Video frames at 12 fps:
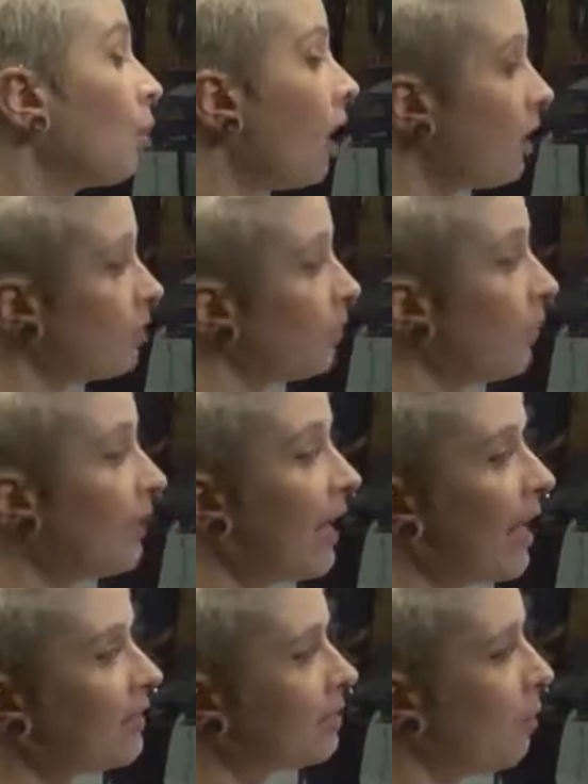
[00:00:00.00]
We're also going
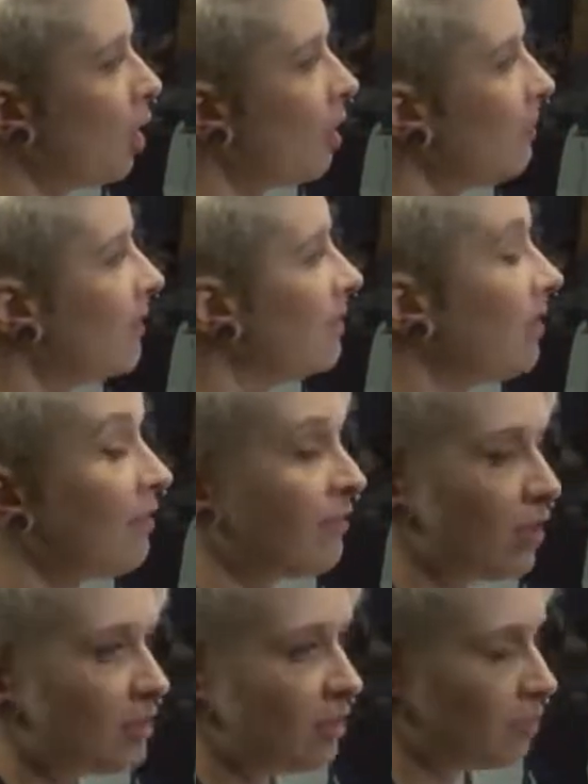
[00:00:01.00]
to add some harmonies in the
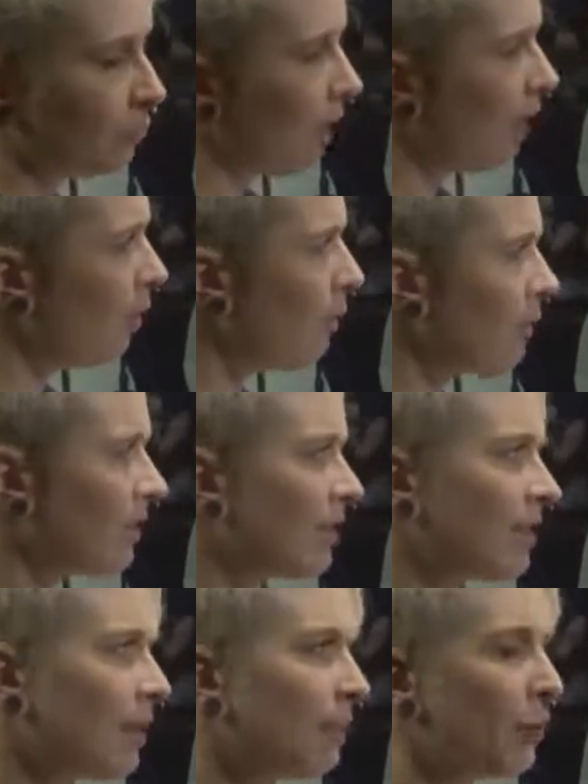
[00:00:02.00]
verse as well with a
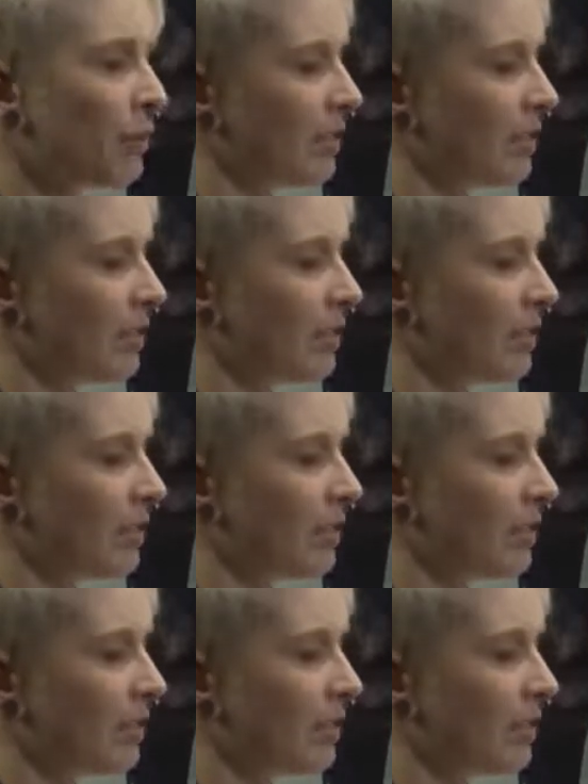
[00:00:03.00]
similar